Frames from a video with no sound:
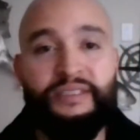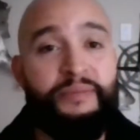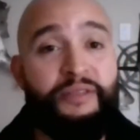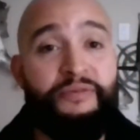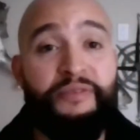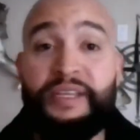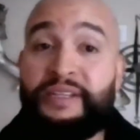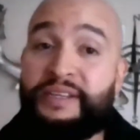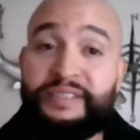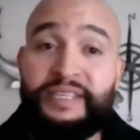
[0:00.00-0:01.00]
some of the
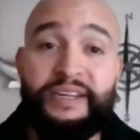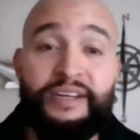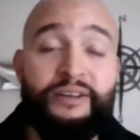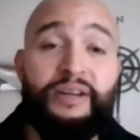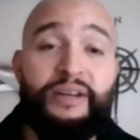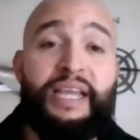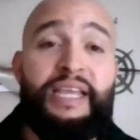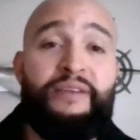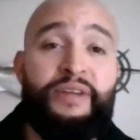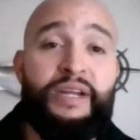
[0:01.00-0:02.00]
feed does get a little
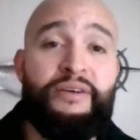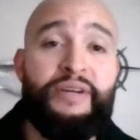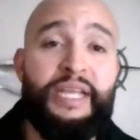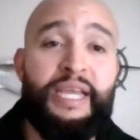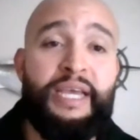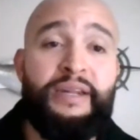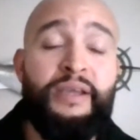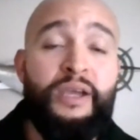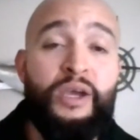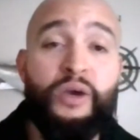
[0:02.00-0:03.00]
light every now and again.
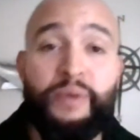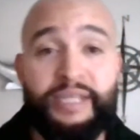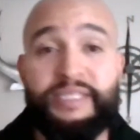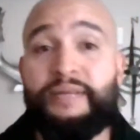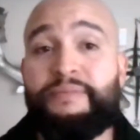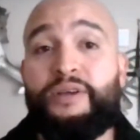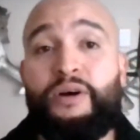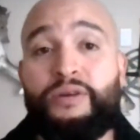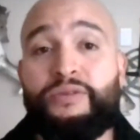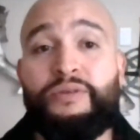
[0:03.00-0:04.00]
We accept
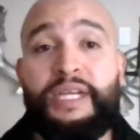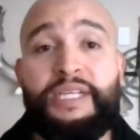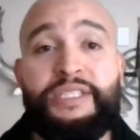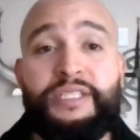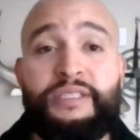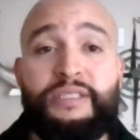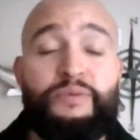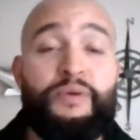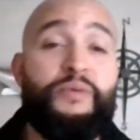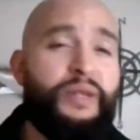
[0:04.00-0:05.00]
all donations,
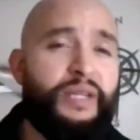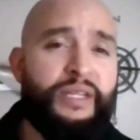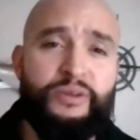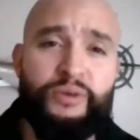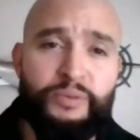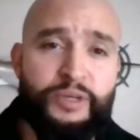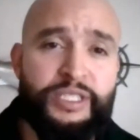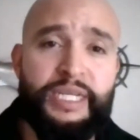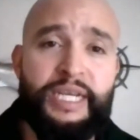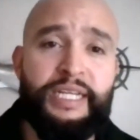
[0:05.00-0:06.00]
and we really do
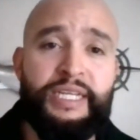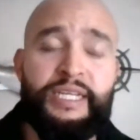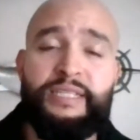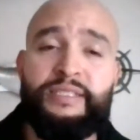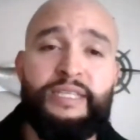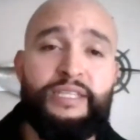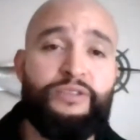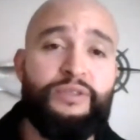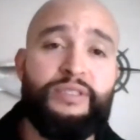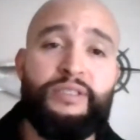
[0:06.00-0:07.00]
appreciate it.
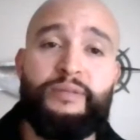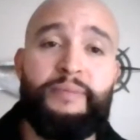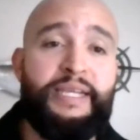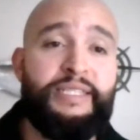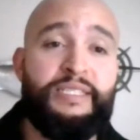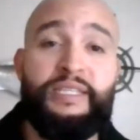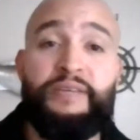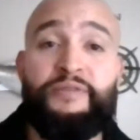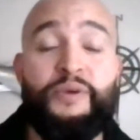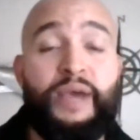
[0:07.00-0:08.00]
Citrus is amazing.
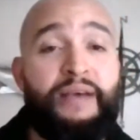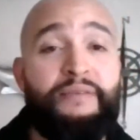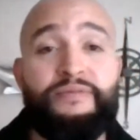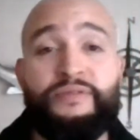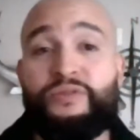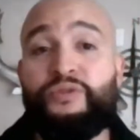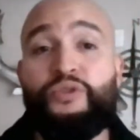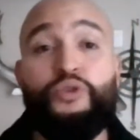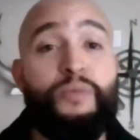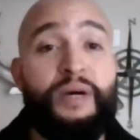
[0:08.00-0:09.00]
If you have
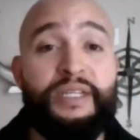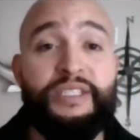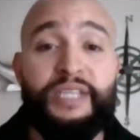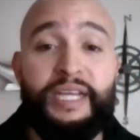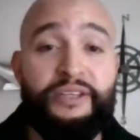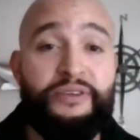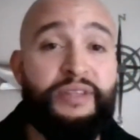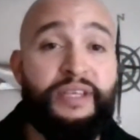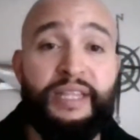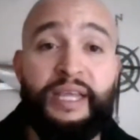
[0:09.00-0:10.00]
too much and you
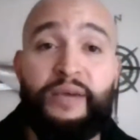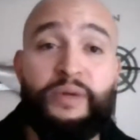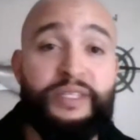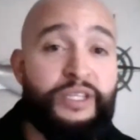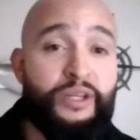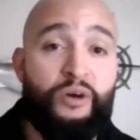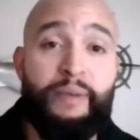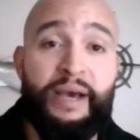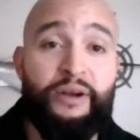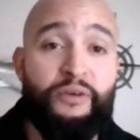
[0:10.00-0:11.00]
think that it's going to go
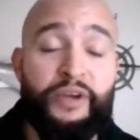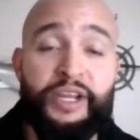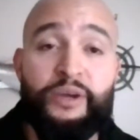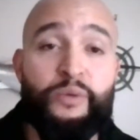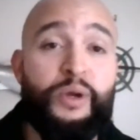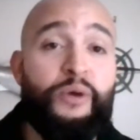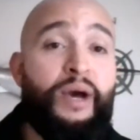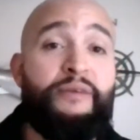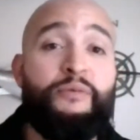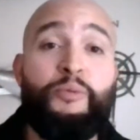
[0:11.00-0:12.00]
bad over here, we'll
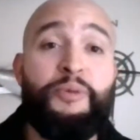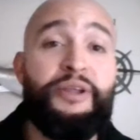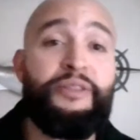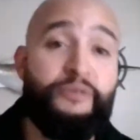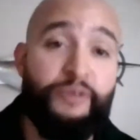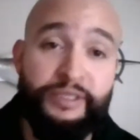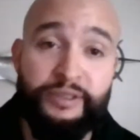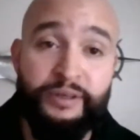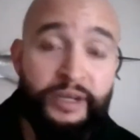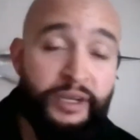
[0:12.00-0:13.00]
put it in the
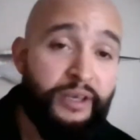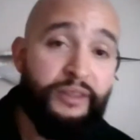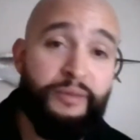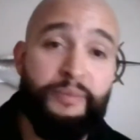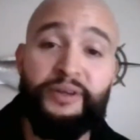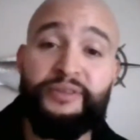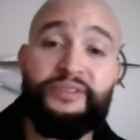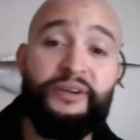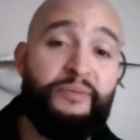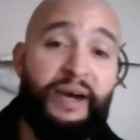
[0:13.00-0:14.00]
freezer. The birds
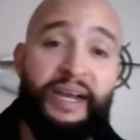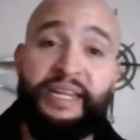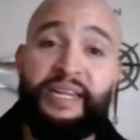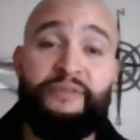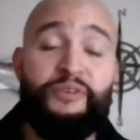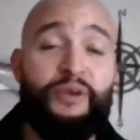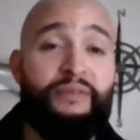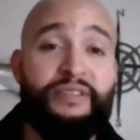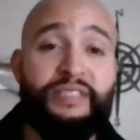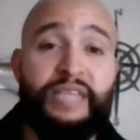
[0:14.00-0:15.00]
don't mind. If you
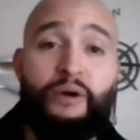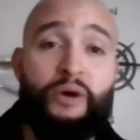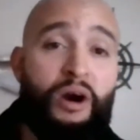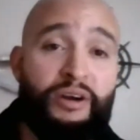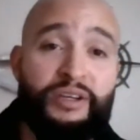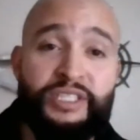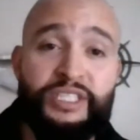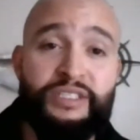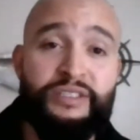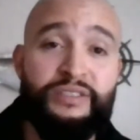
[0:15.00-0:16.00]
have the sour
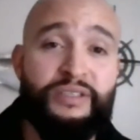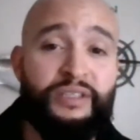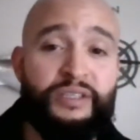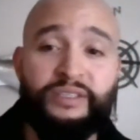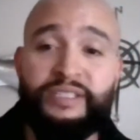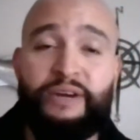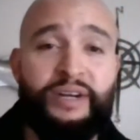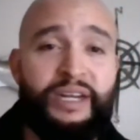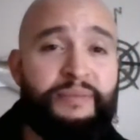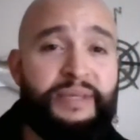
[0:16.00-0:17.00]
oranges or
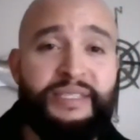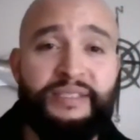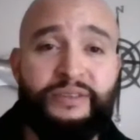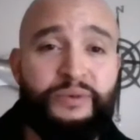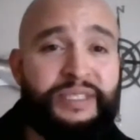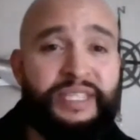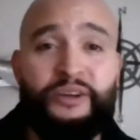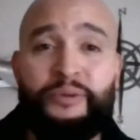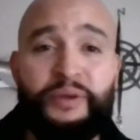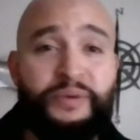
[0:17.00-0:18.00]
sour lemons, the ones that
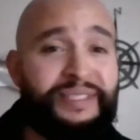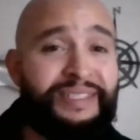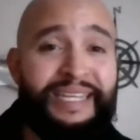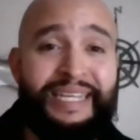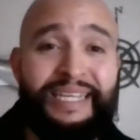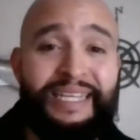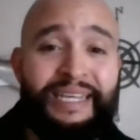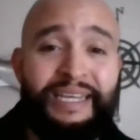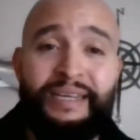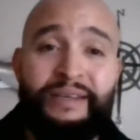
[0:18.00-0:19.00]
nobody wants to eat,
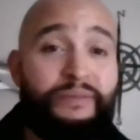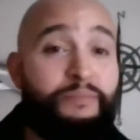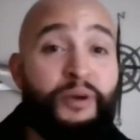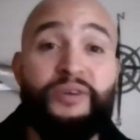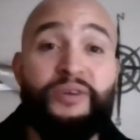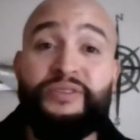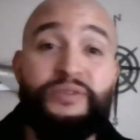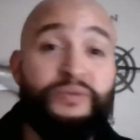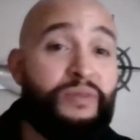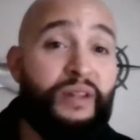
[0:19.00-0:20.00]

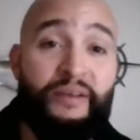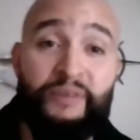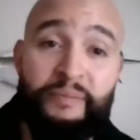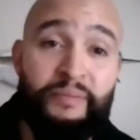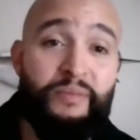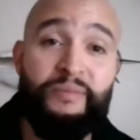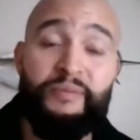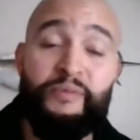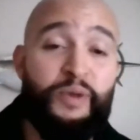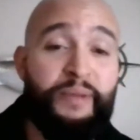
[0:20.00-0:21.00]
birds love them.
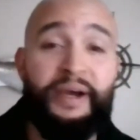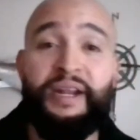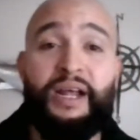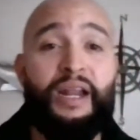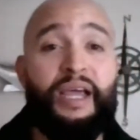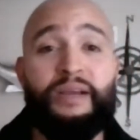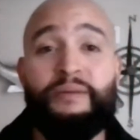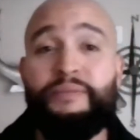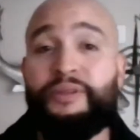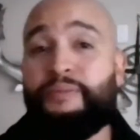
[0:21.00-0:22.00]
We might not like
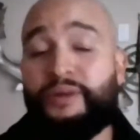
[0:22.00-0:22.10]
them, but the